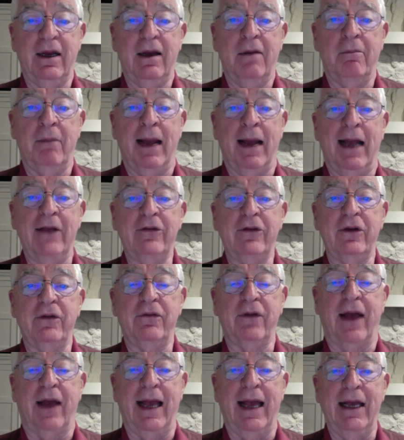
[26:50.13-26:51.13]
Massive
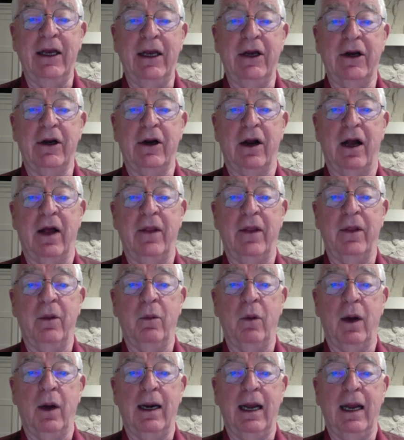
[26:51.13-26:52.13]
anger on the
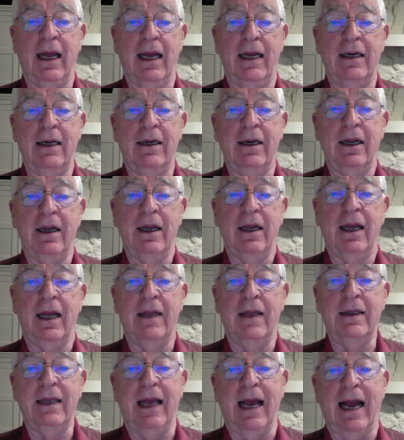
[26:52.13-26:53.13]
one hand, and
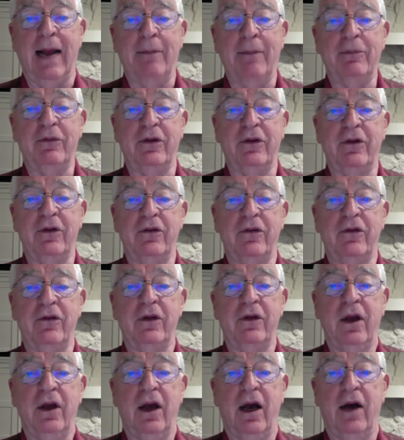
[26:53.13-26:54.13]
the absence
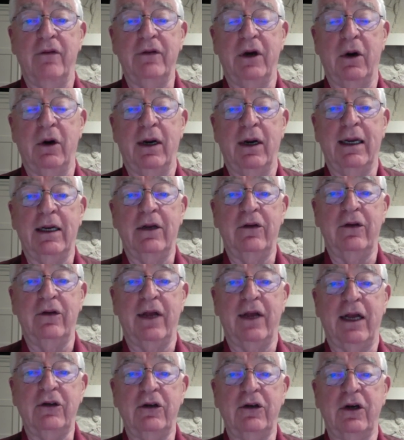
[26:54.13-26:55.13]
of an
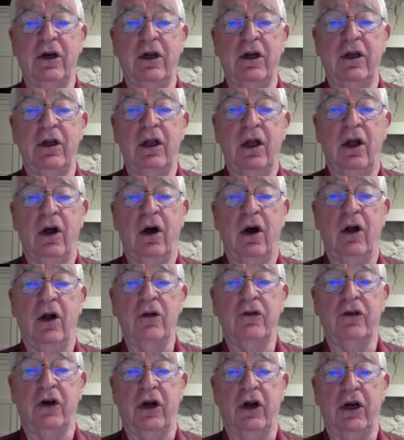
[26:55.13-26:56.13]
organizational
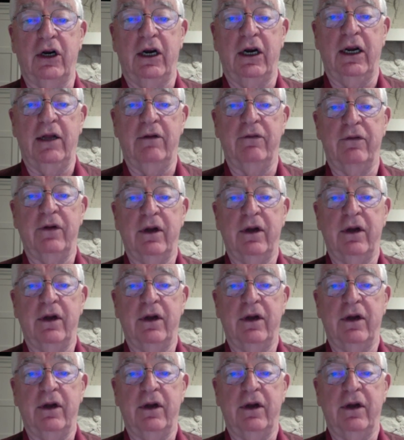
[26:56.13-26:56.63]
alternative